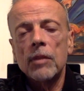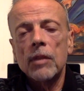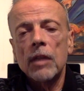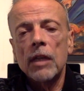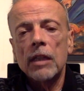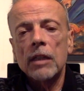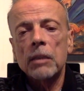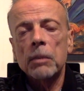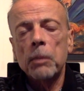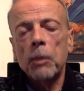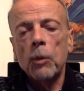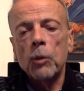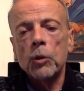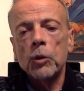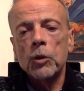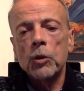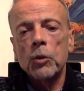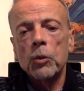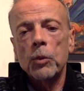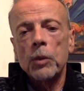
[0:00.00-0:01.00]

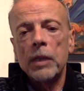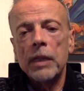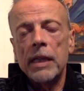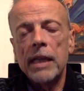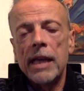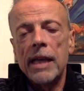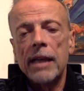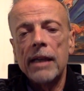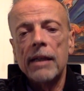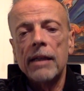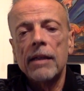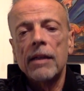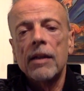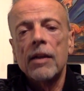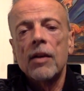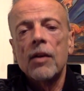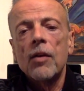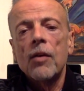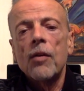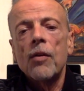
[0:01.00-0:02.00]
exposure we get,
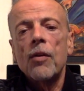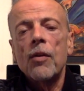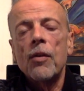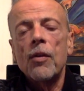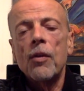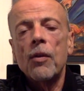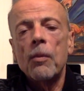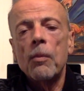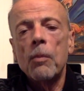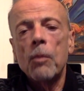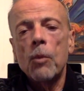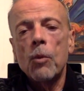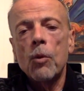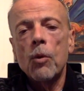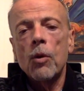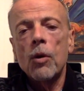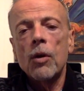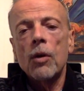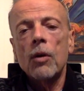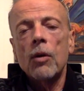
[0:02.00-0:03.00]
the
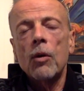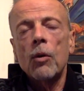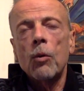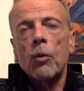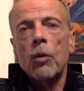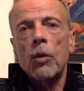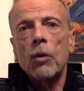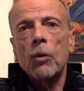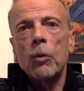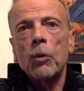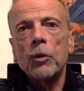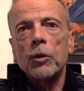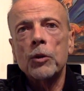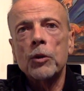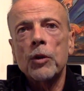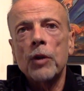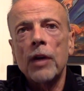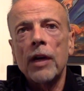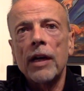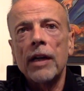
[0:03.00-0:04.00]
more what we're
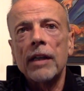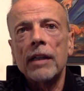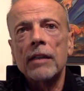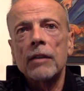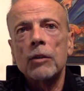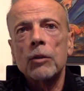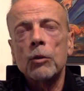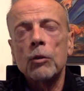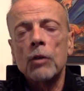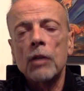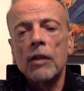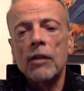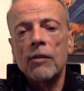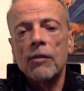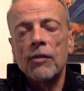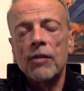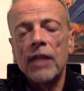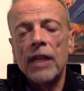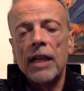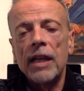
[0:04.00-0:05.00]
trying to
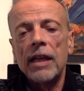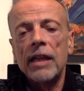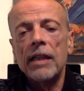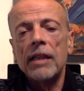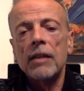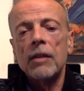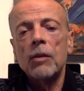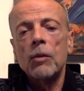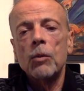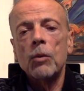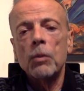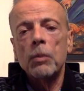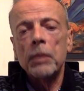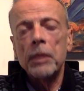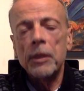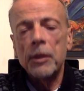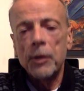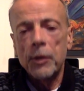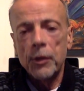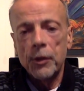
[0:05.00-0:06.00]
convey will
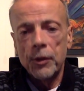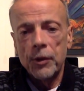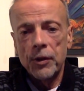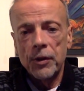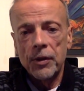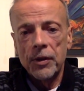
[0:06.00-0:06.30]
be heard.